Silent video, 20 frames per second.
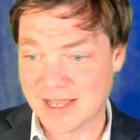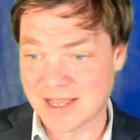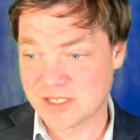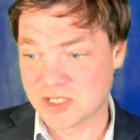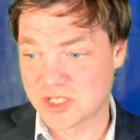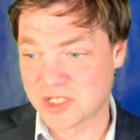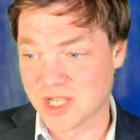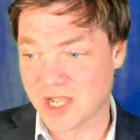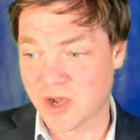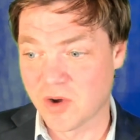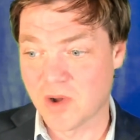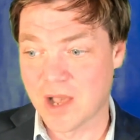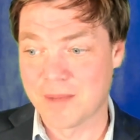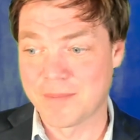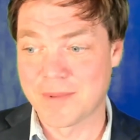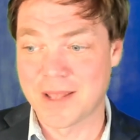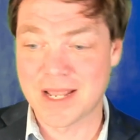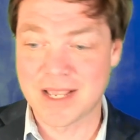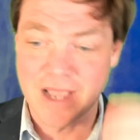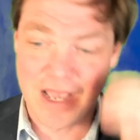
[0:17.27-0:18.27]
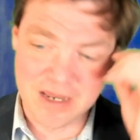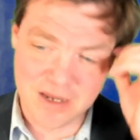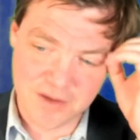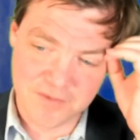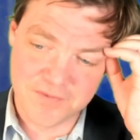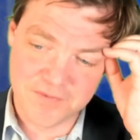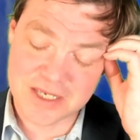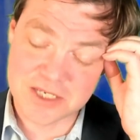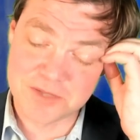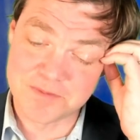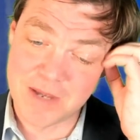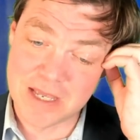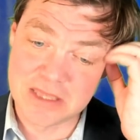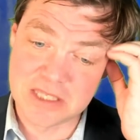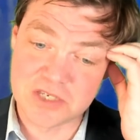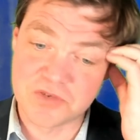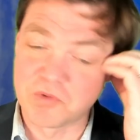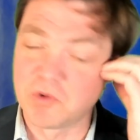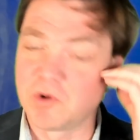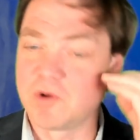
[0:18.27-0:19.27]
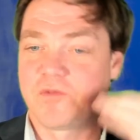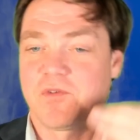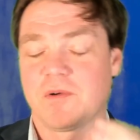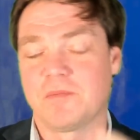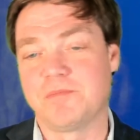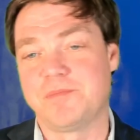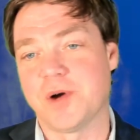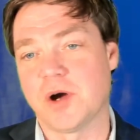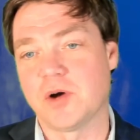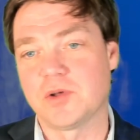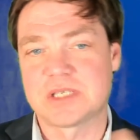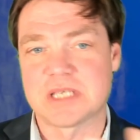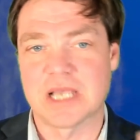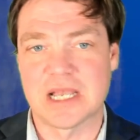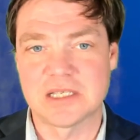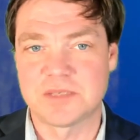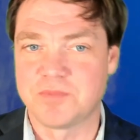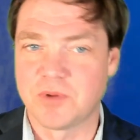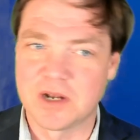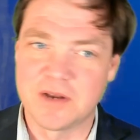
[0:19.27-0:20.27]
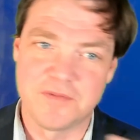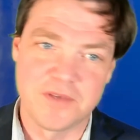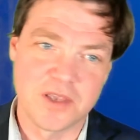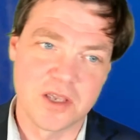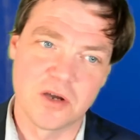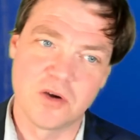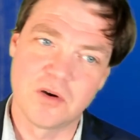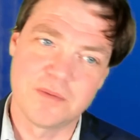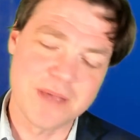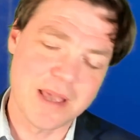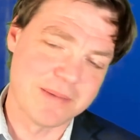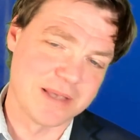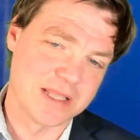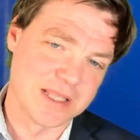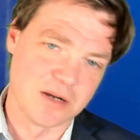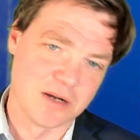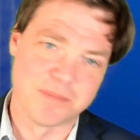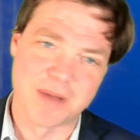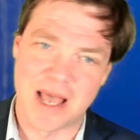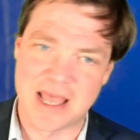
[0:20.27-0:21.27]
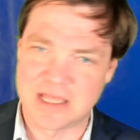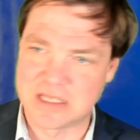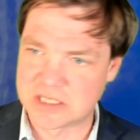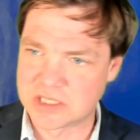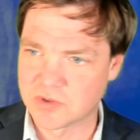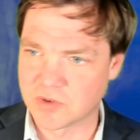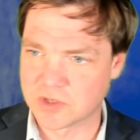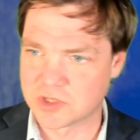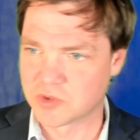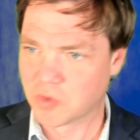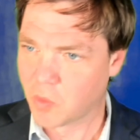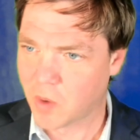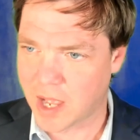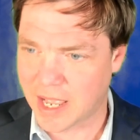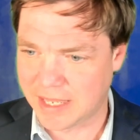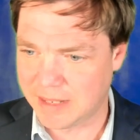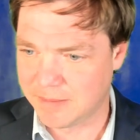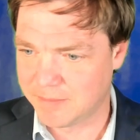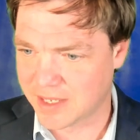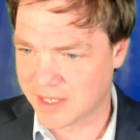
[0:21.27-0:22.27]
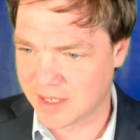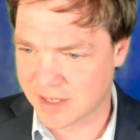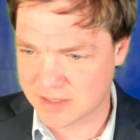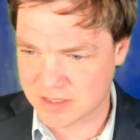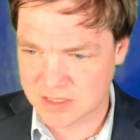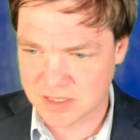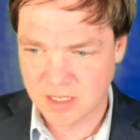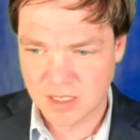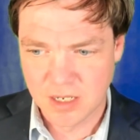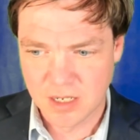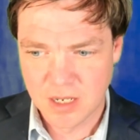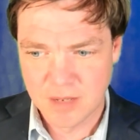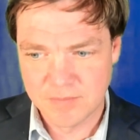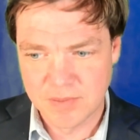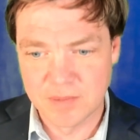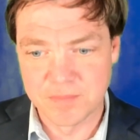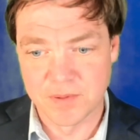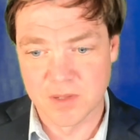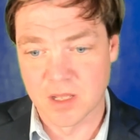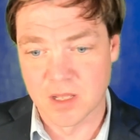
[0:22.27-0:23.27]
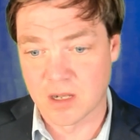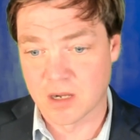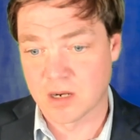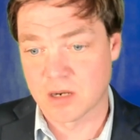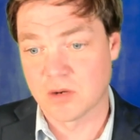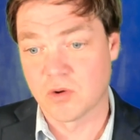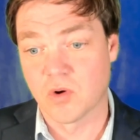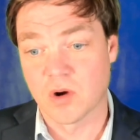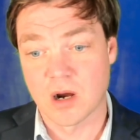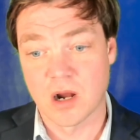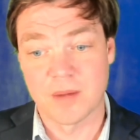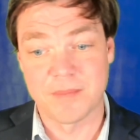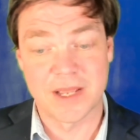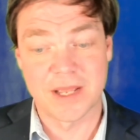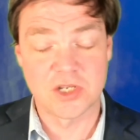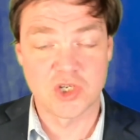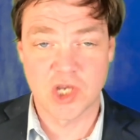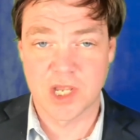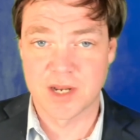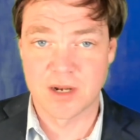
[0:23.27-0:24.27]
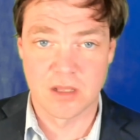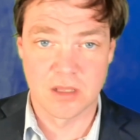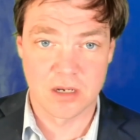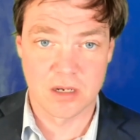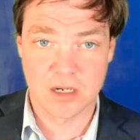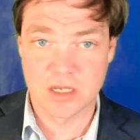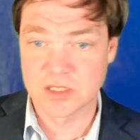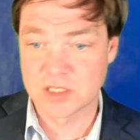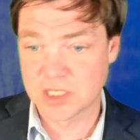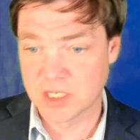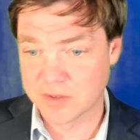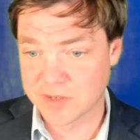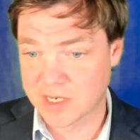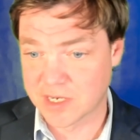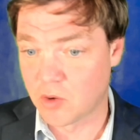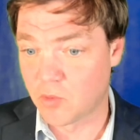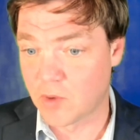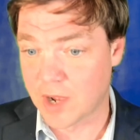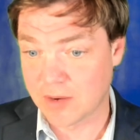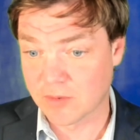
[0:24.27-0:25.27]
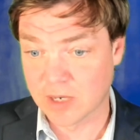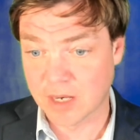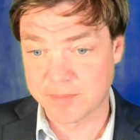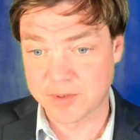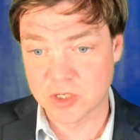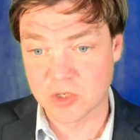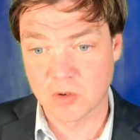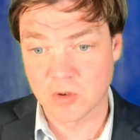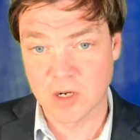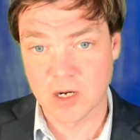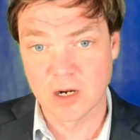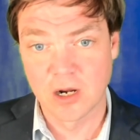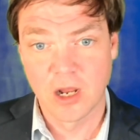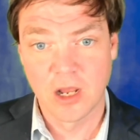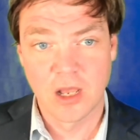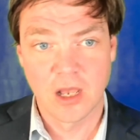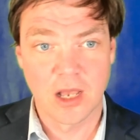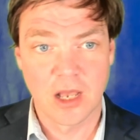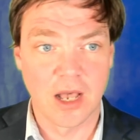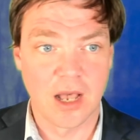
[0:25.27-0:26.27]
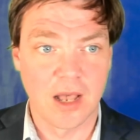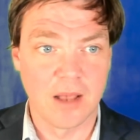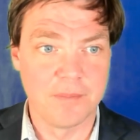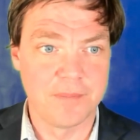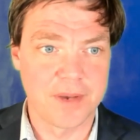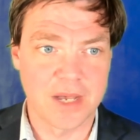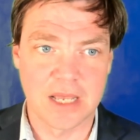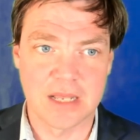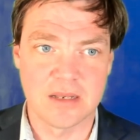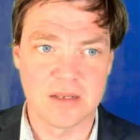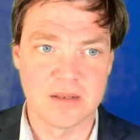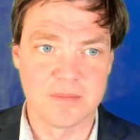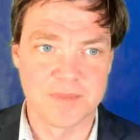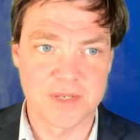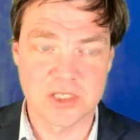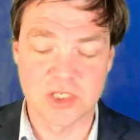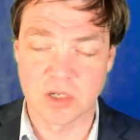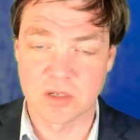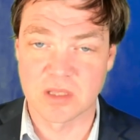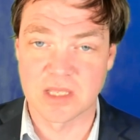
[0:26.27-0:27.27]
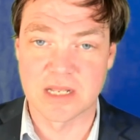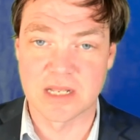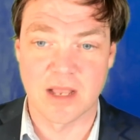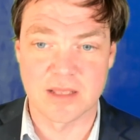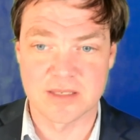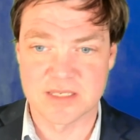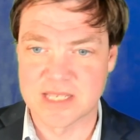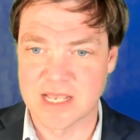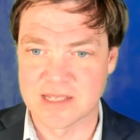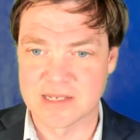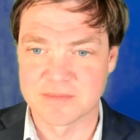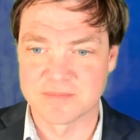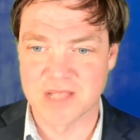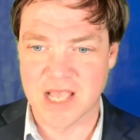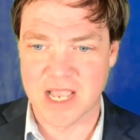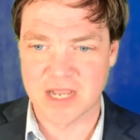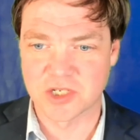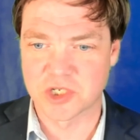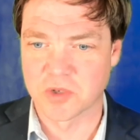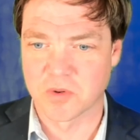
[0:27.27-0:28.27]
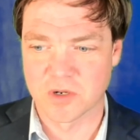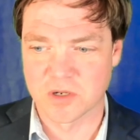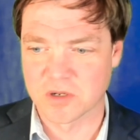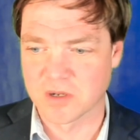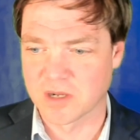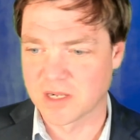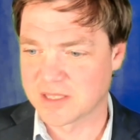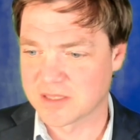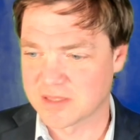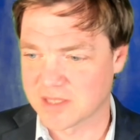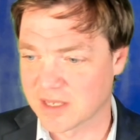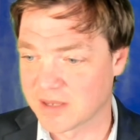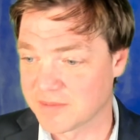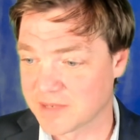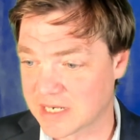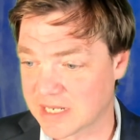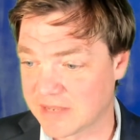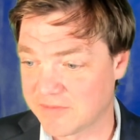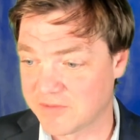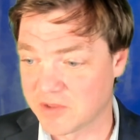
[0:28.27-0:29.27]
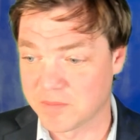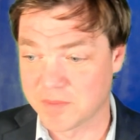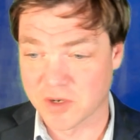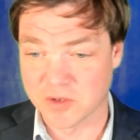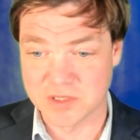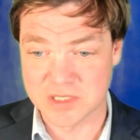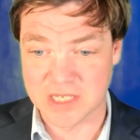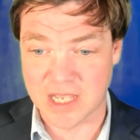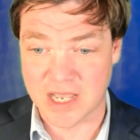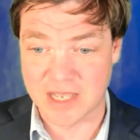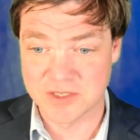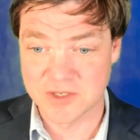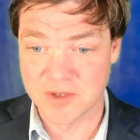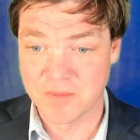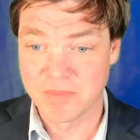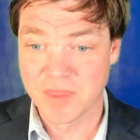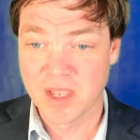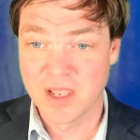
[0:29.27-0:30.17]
So I'm going to kind of explain this from both sides' point of view, maybe a little biased towards white because people who are on my channel are considering a white repertoire. But certainly not selling black short or anything. I'm going to give you both sides.